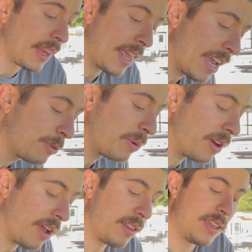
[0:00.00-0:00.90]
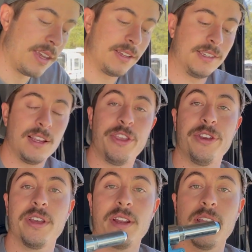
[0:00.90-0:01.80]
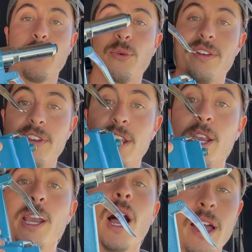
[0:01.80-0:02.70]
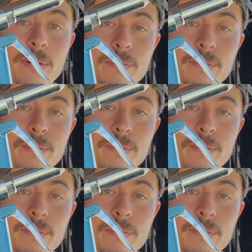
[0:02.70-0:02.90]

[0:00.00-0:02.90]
last but not least, you're gonna get a rivet gun.